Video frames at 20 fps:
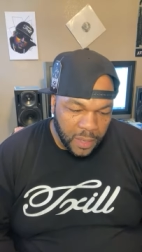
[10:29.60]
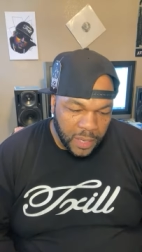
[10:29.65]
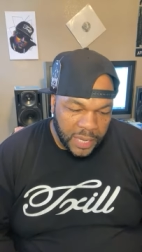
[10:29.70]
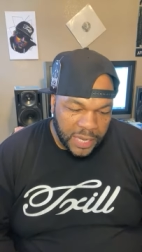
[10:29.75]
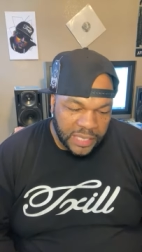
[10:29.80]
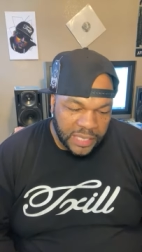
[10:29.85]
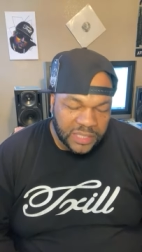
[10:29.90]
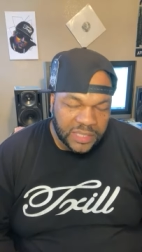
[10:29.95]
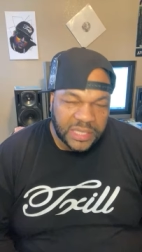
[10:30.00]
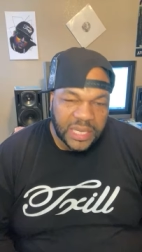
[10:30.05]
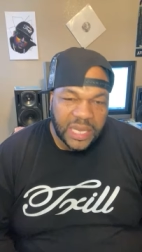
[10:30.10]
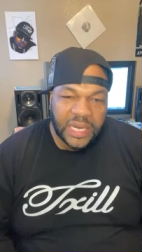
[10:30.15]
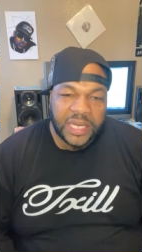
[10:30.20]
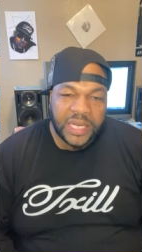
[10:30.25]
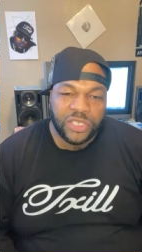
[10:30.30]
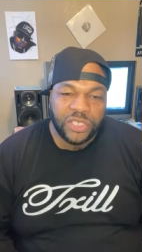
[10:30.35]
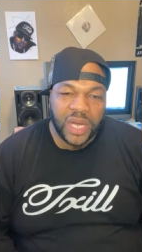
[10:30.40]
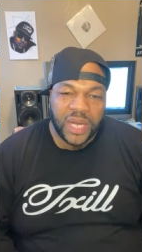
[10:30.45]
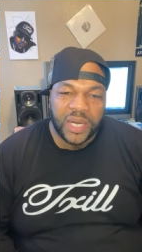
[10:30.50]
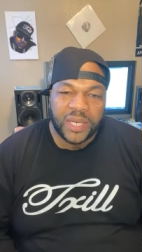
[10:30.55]
he said he
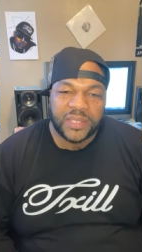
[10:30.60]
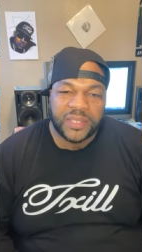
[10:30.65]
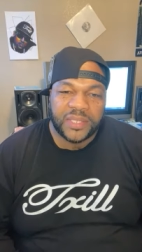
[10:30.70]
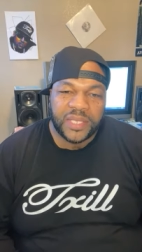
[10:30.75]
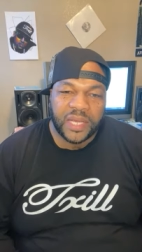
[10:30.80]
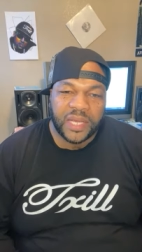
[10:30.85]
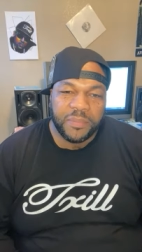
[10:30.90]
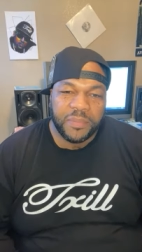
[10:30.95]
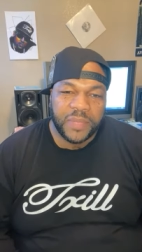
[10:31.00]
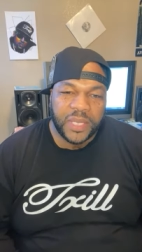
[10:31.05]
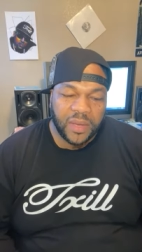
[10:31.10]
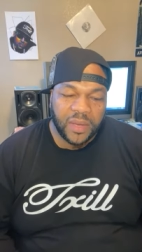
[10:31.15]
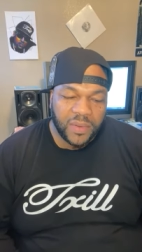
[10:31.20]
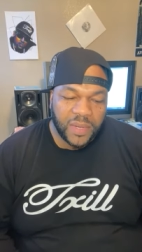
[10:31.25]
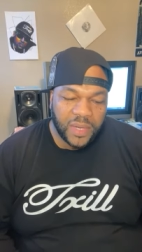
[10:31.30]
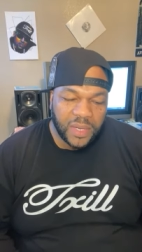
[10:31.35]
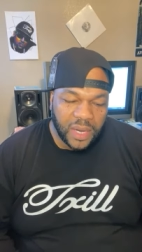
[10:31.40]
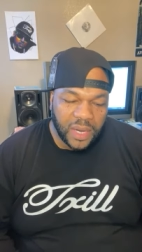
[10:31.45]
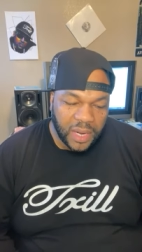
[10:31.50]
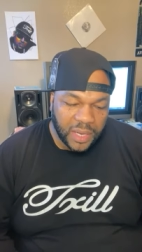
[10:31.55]
trying to sell me on
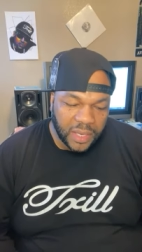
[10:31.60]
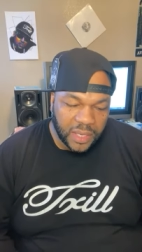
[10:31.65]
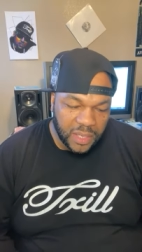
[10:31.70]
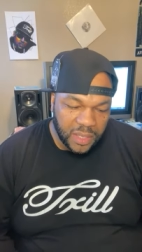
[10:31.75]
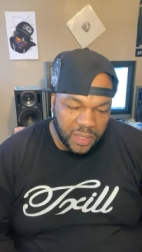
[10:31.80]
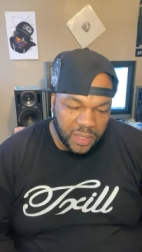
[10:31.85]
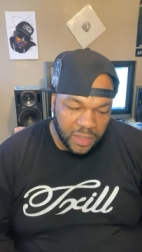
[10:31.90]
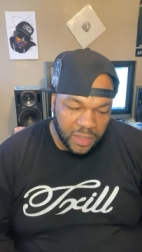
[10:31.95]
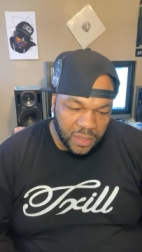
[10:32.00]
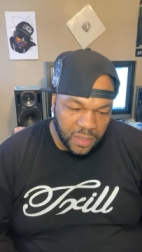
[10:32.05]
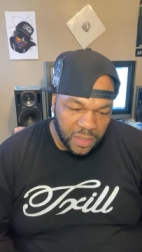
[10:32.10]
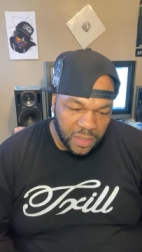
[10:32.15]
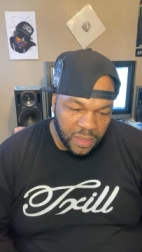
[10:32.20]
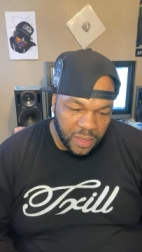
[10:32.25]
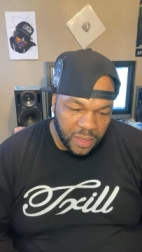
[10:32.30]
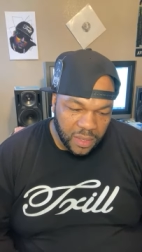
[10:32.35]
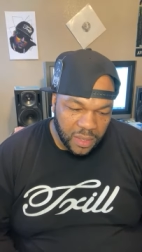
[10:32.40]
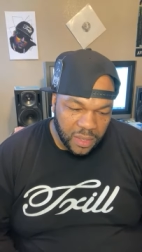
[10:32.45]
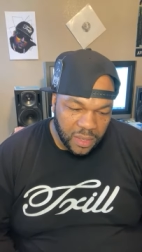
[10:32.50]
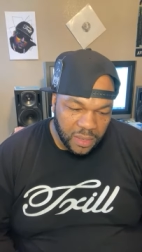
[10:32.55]
it. Like he,
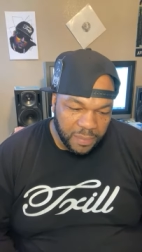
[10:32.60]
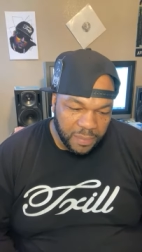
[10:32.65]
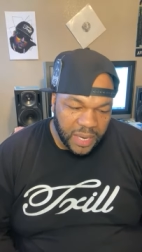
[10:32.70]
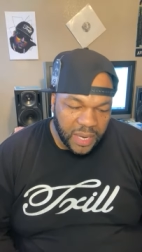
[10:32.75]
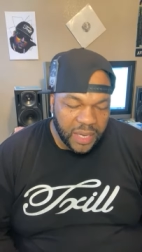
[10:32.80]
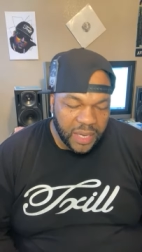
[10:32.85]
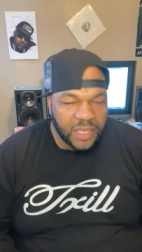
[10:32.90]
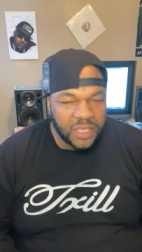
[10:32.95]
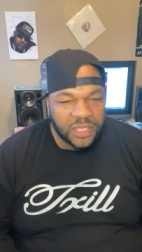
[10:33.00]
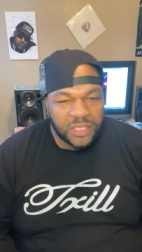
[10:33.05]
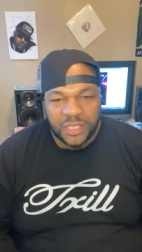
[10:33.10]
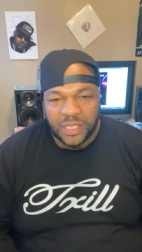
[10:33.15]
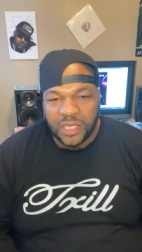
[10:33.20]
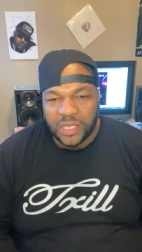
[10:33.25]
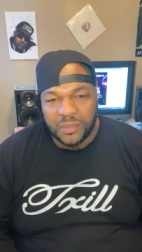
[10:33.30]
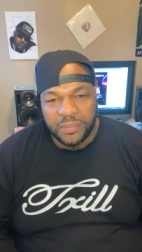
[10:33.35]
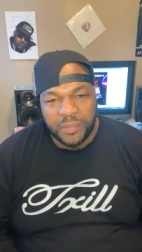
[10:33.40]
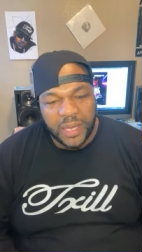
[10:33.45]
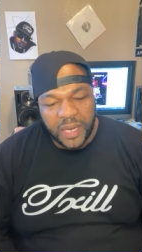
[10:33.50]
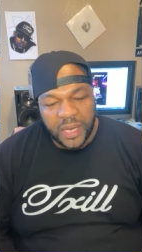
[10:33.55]
man, this
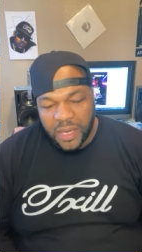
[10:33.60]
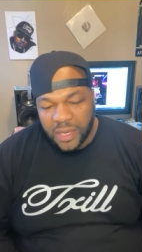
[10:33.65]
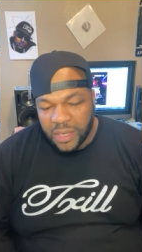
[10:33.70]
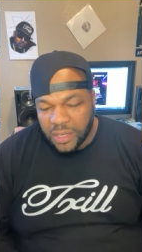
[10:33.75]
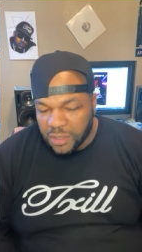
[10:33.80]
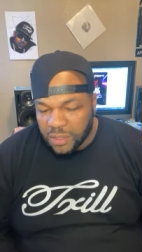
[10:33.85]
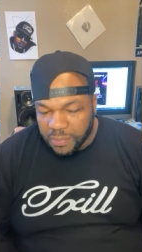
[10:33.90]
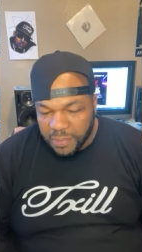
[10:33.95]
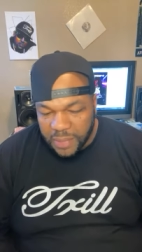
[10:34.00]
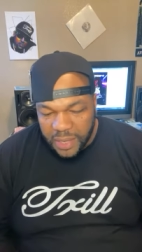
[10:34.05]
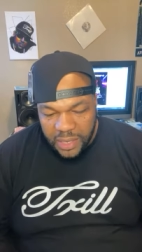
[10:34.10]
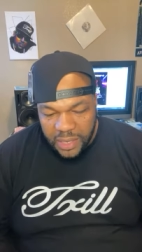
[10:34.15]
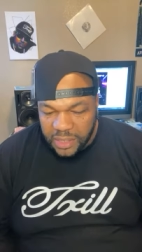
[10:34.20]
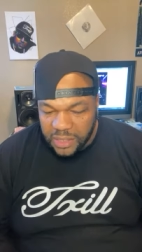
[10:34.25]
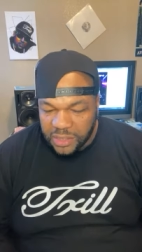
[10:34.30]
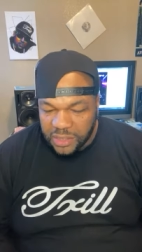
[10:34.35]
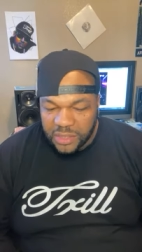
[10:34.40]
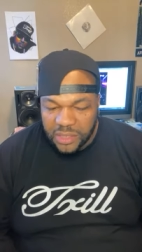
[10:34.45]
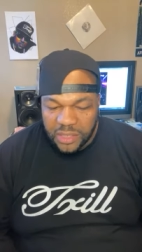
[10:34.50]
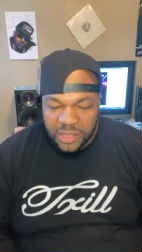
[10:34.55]
shit, man, look, man,
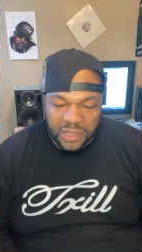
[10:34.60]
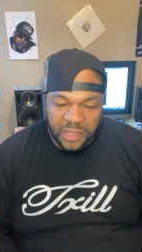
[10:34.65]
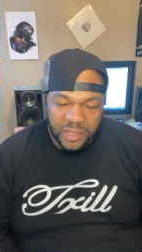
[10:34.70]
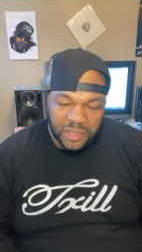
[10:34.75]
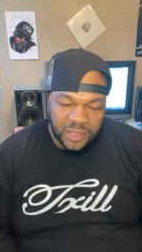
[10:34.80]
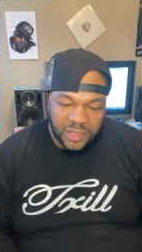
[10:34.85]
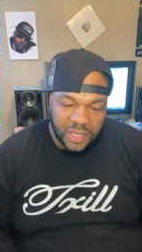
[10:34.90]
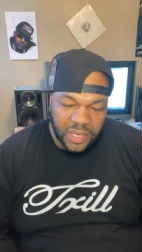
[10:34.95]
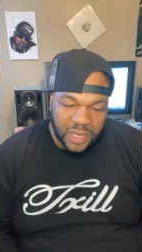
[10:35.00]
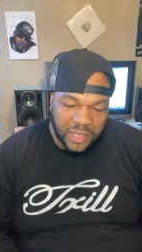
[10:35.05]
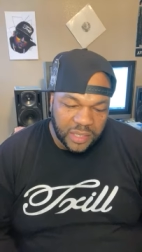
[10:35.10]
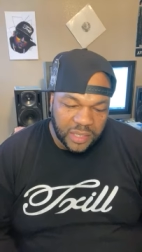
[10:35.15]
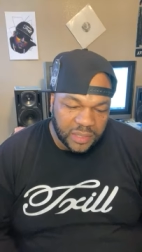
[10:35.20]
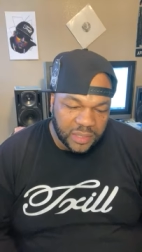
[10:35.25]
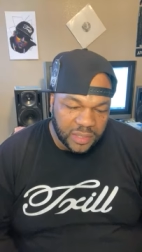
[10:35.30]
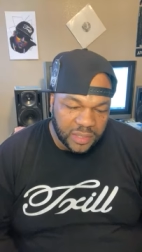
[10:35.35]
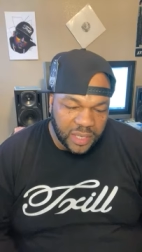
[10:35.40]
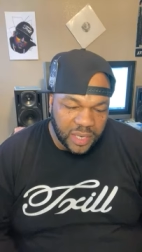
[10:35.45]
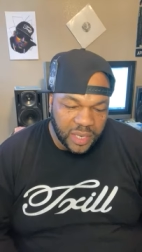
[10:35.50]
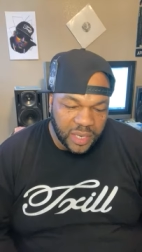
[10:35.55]
this shit, this and that, this
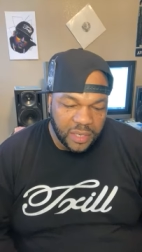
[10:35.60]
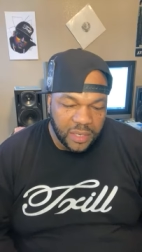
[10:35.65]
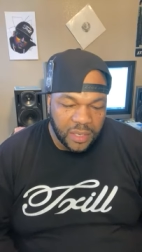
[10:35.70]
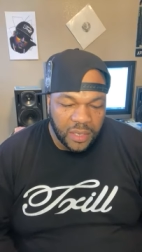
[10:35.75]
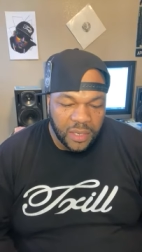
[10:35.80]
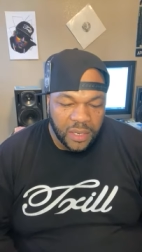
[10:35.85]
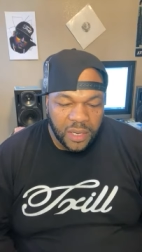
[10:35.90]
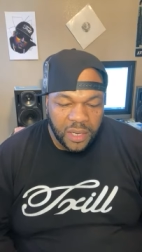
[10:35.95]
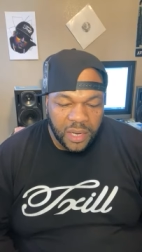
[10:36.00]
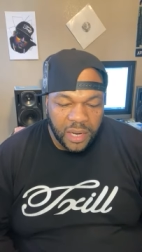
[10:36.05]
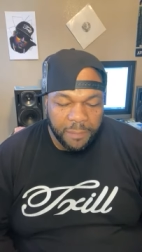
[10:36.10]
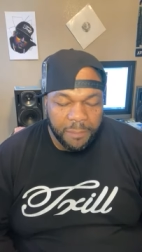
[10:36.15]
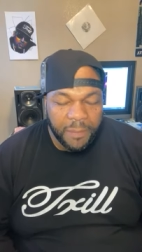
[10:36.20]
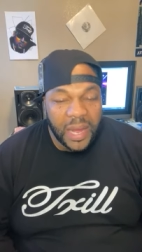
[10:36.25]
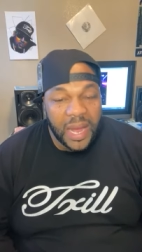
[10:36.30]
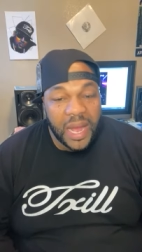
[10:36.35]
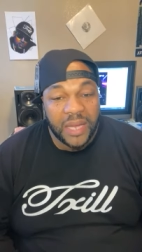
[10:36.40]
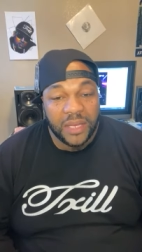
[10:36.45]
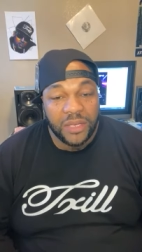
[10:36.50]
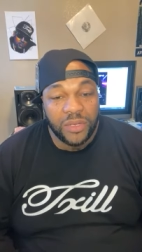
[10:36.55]
and that. And
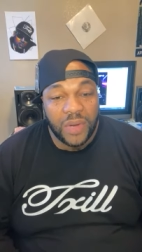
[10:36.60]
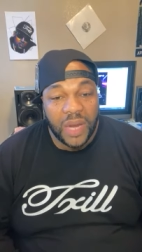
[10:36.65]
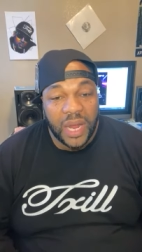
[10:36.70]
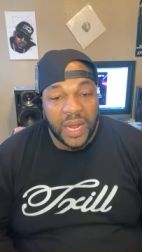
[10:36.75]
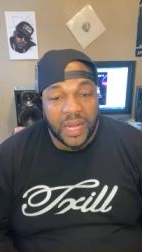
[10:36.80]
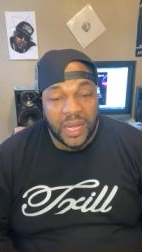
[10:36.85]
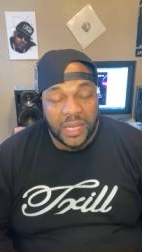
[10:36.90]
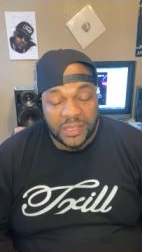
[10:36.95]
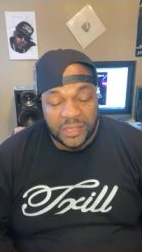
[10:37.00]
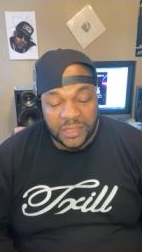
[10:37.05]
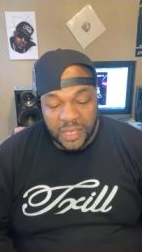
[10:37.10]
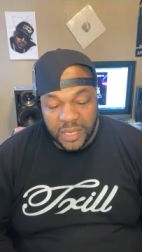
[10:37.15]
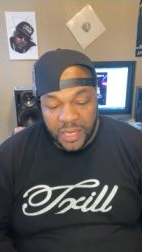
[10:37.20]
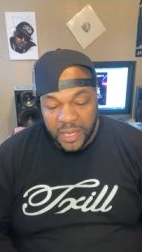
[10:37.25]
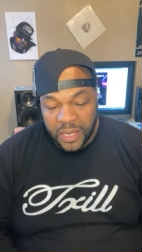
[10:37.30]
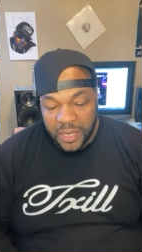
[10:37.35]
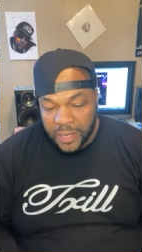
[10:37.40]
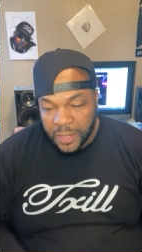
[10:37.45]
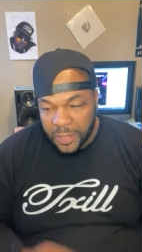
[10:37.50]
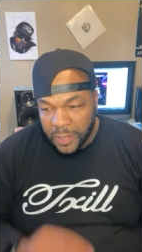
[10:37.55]
mind you, like I
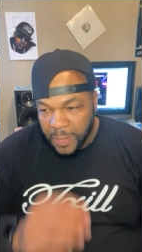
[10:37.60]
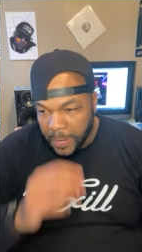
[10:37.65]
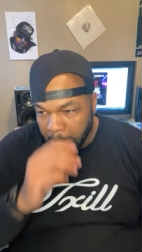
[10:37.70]
said,